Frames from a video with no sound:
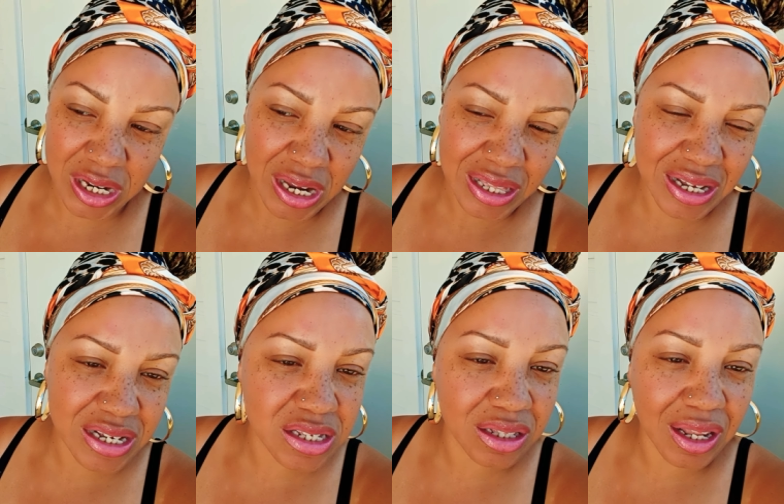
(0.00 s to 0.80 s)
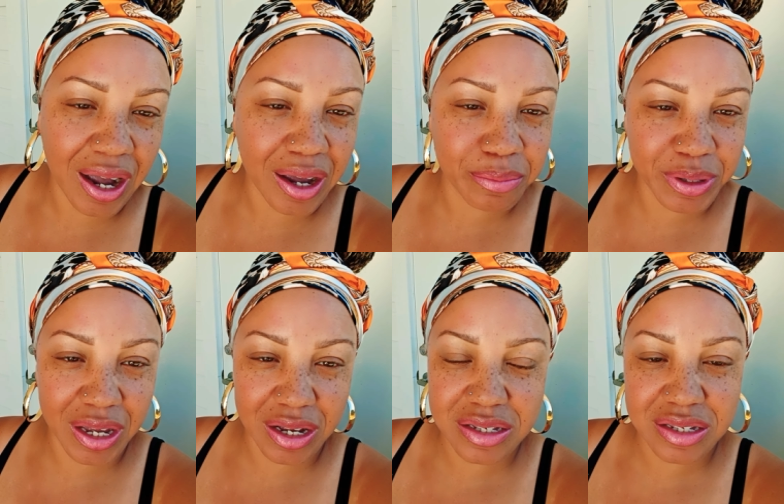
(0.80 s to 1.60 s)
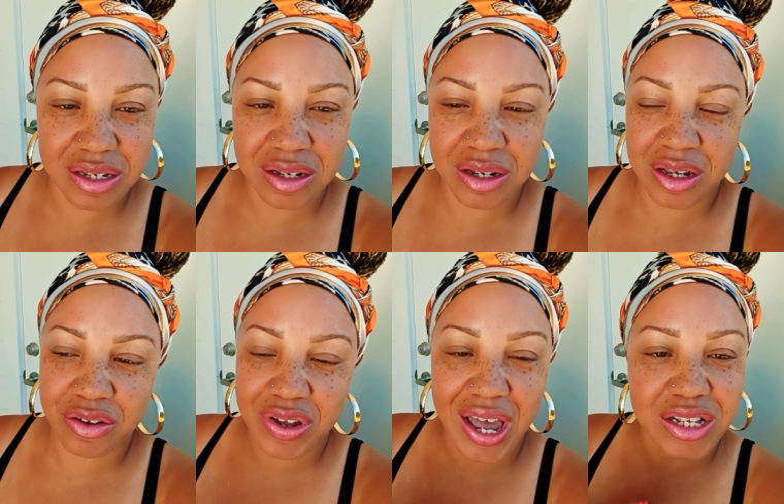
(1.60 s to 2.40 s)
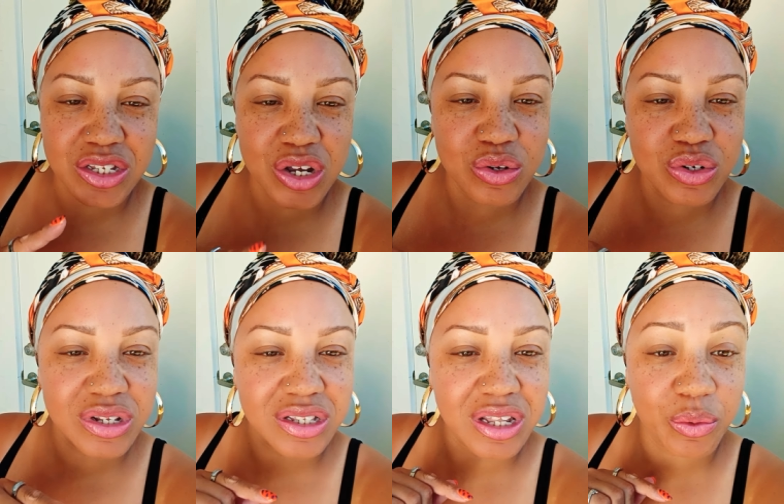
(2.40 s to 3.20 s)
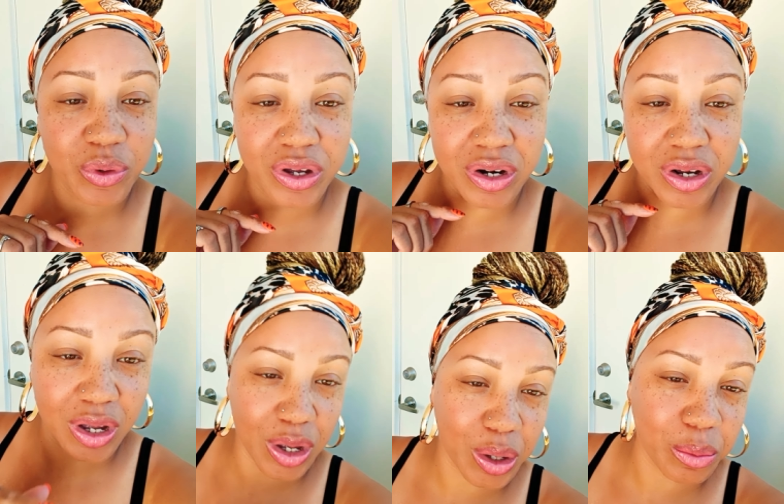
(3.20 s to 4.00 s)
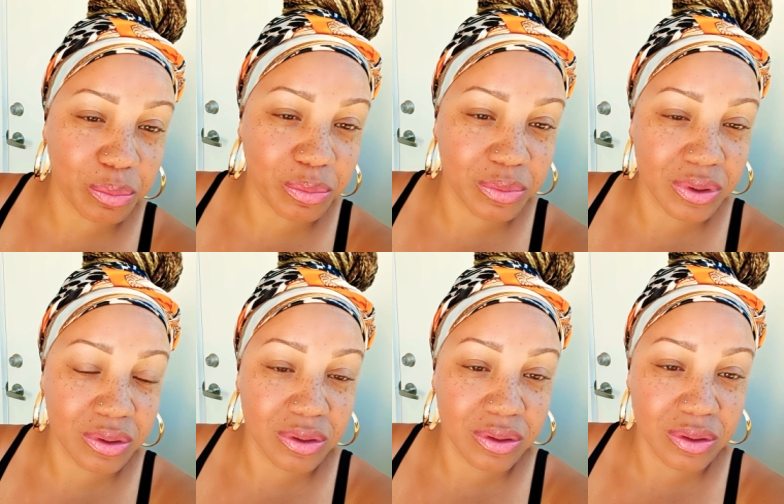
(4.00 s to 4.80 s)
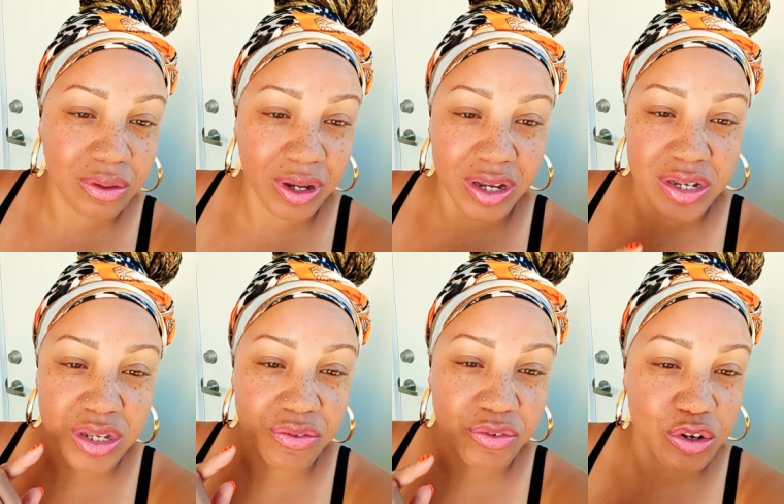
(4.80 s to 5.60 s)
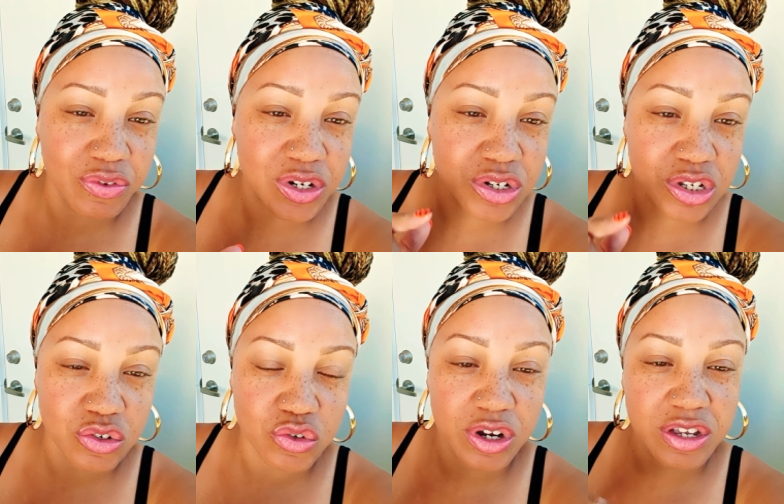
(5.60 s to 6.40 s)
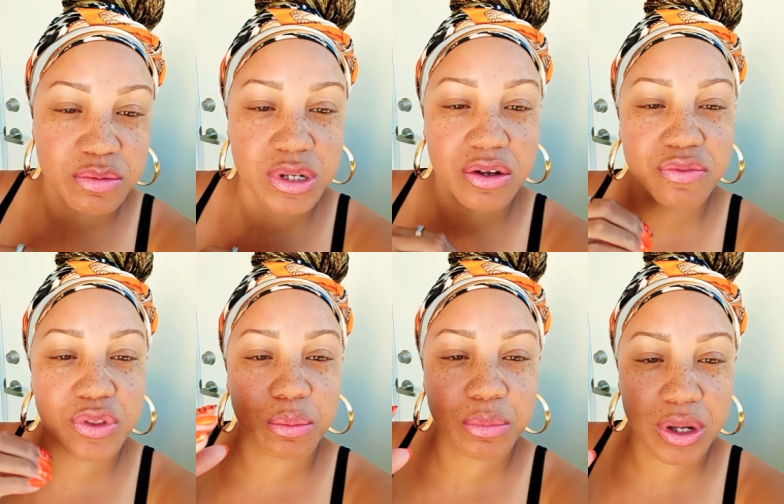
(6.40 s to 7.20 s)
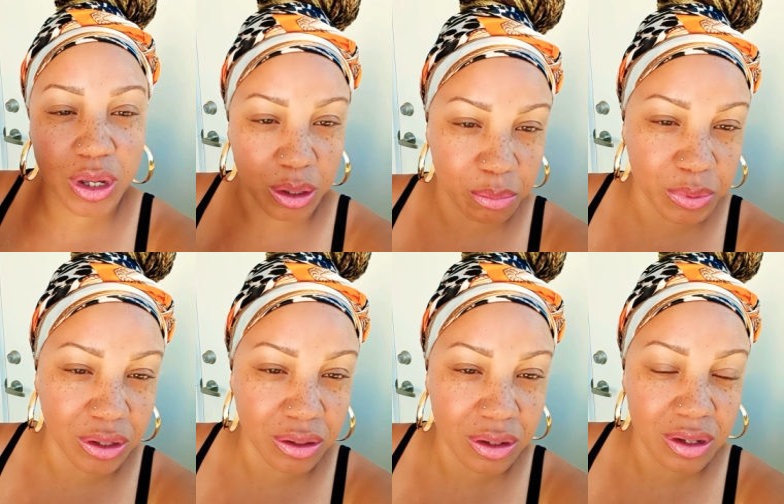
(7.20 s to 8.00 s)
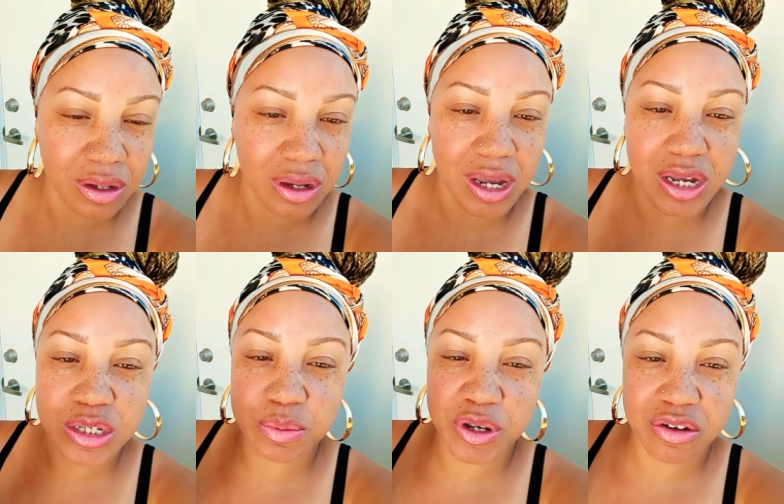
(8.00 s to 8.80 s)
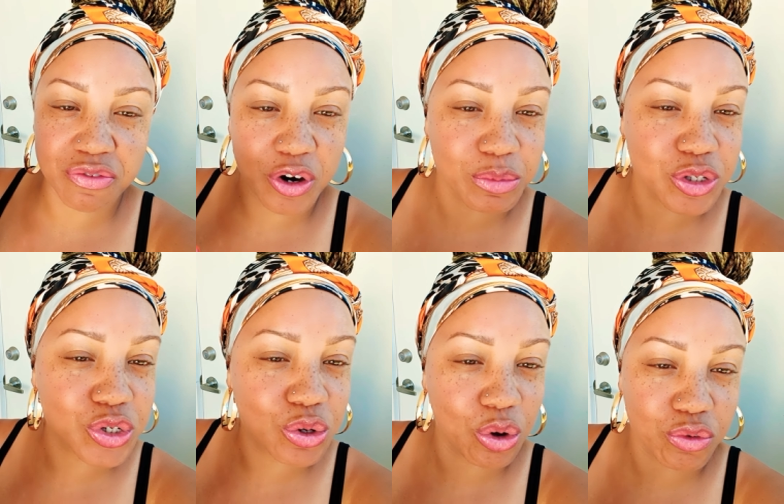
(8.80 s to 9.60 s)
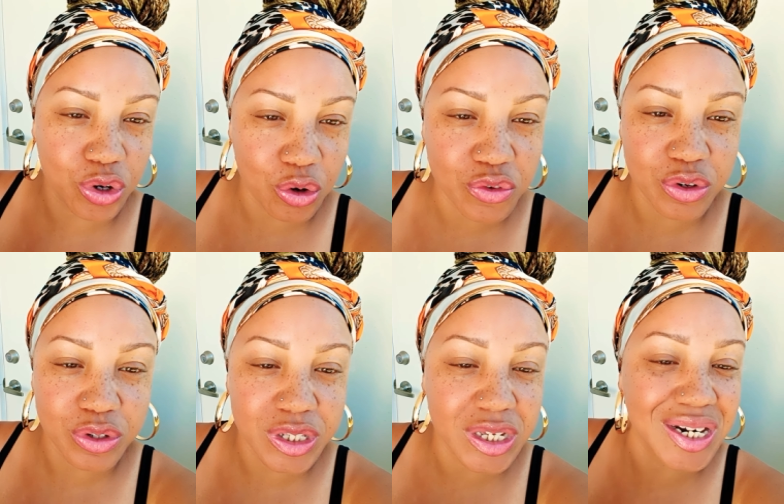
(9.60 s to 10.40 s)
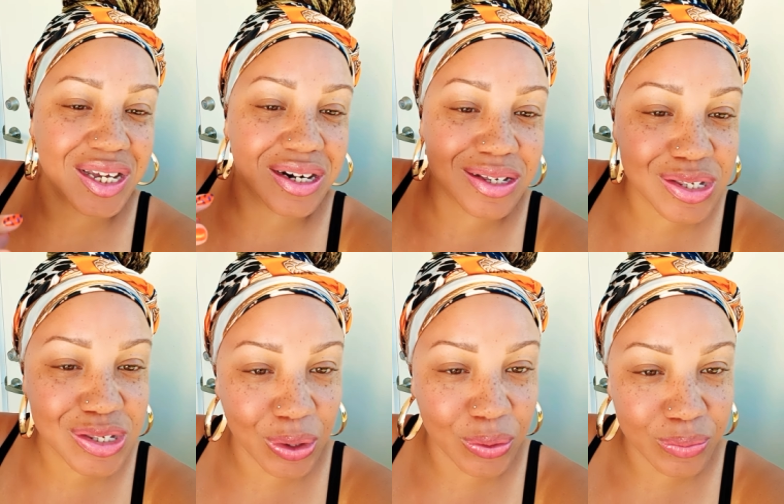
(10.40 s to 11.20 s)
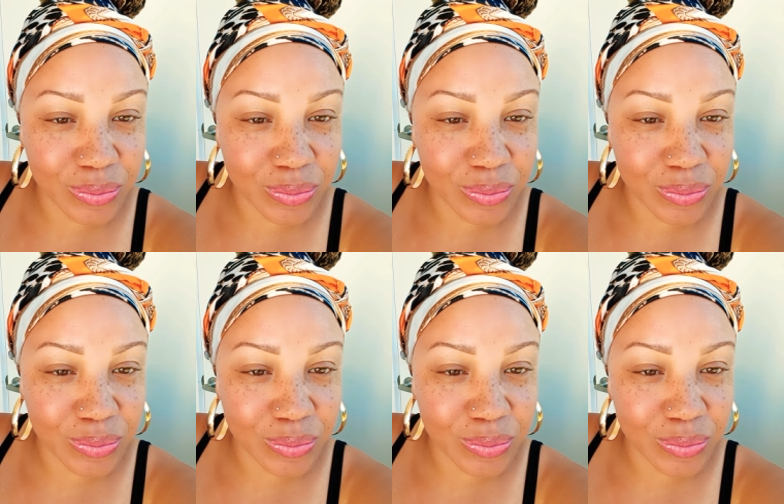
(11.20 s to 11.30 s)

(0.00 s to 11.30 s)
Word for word: That's a lie because if God told you that they were going to come and he's given you visions and dreams of them coming and he's been confirming to you over and over, then it is so.